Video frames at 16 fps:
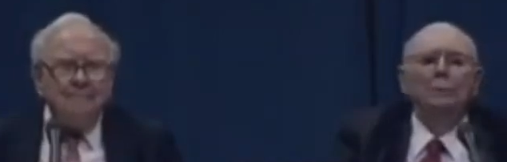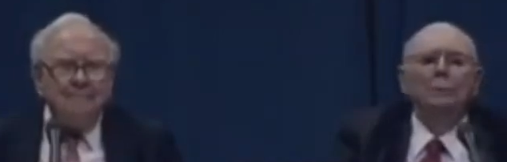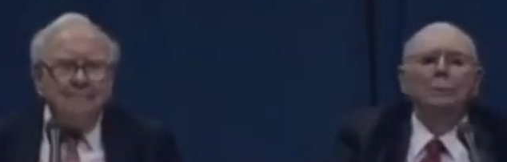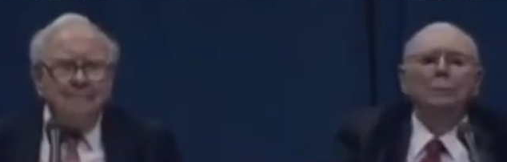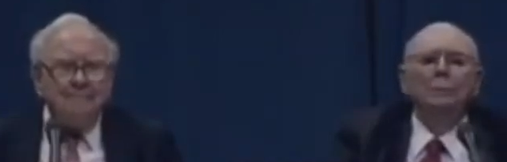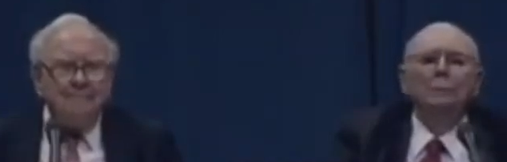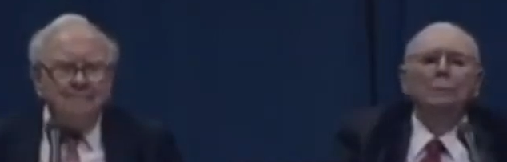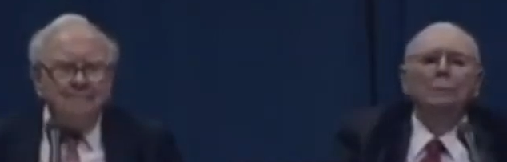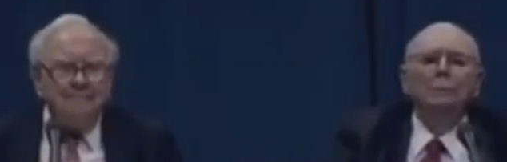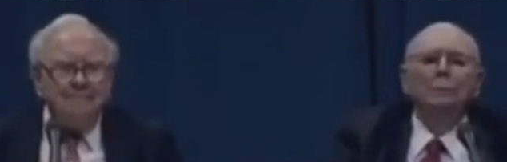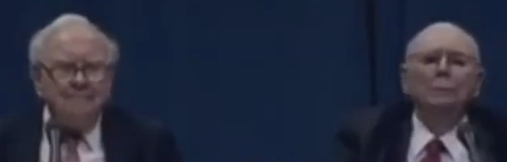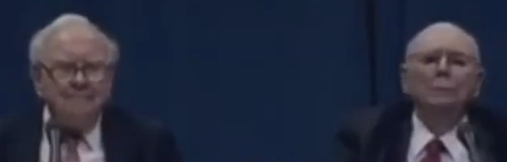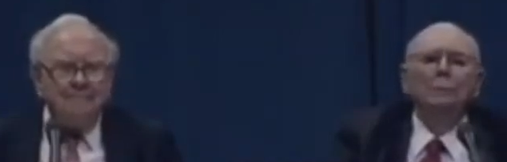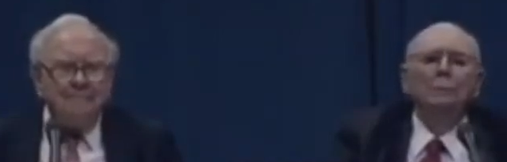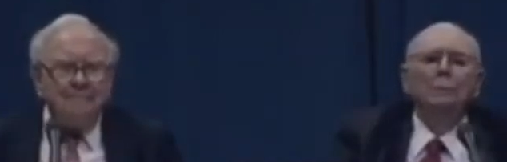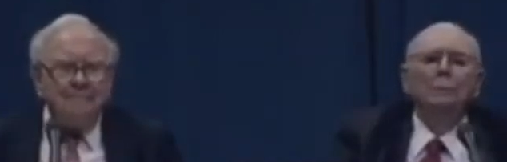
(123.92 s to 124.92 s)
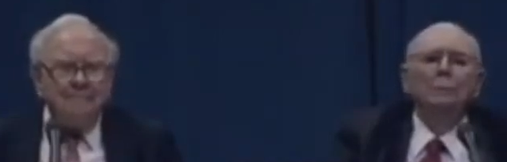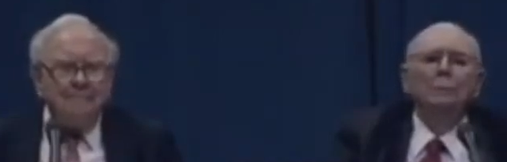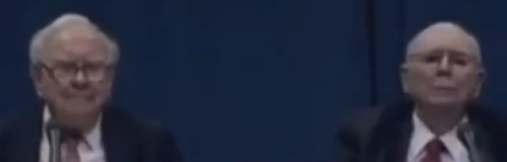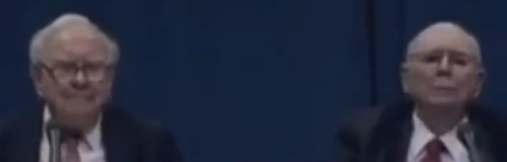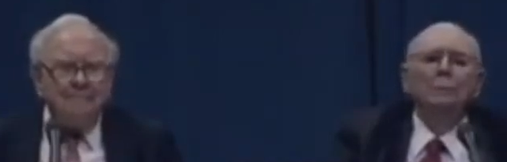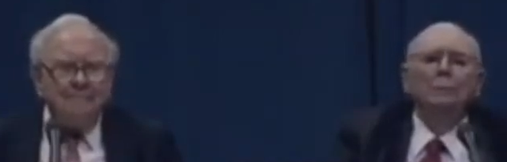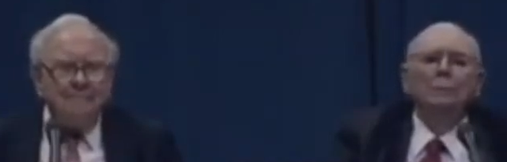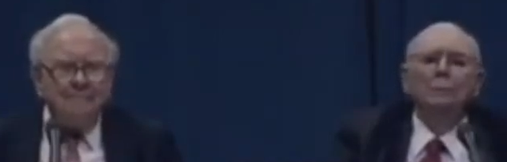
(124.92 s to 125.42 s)

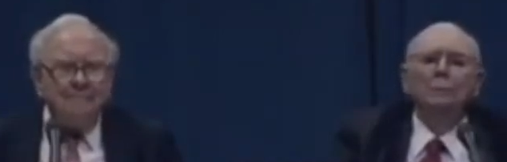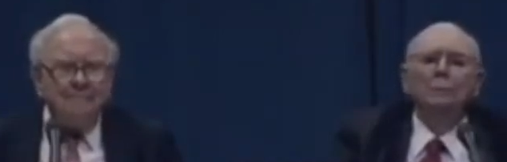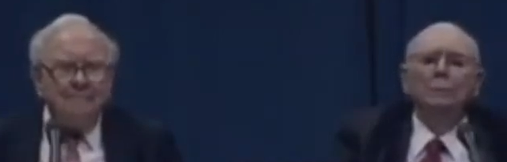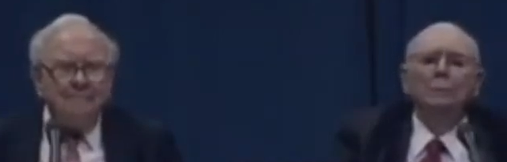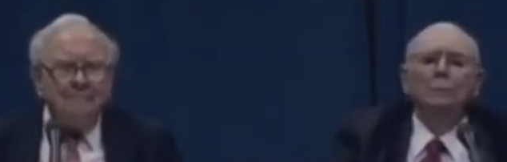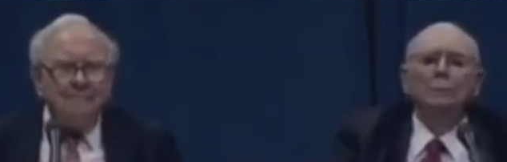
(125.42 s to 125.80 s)
(no one is talking)